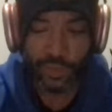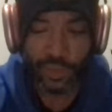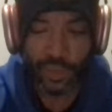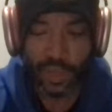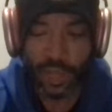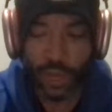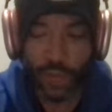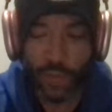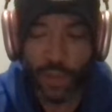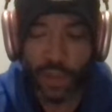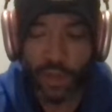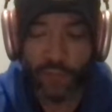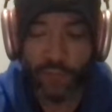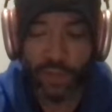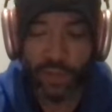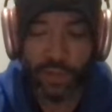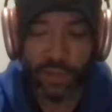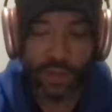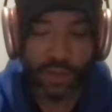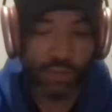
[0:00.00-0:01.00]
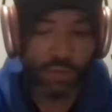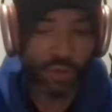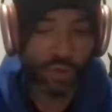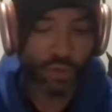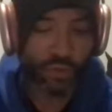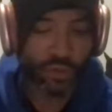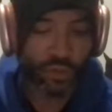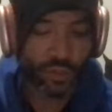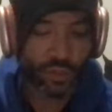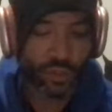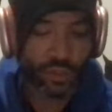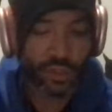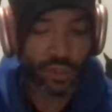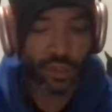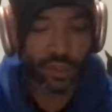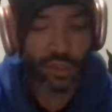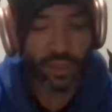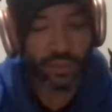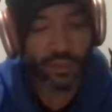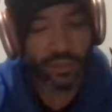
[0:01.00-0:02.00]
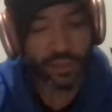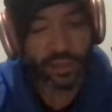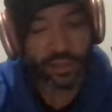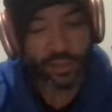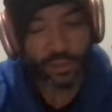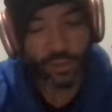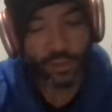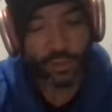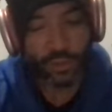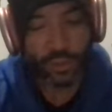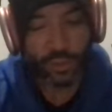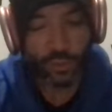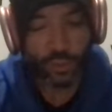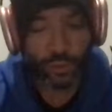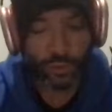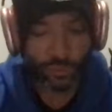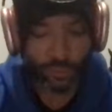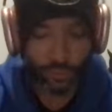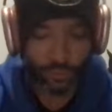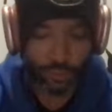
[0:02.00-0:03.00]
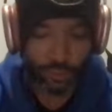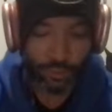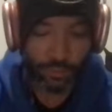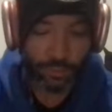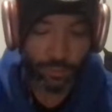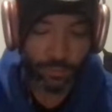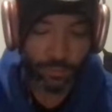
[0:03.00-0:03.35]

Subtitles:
How about if I come over and get you when we're through?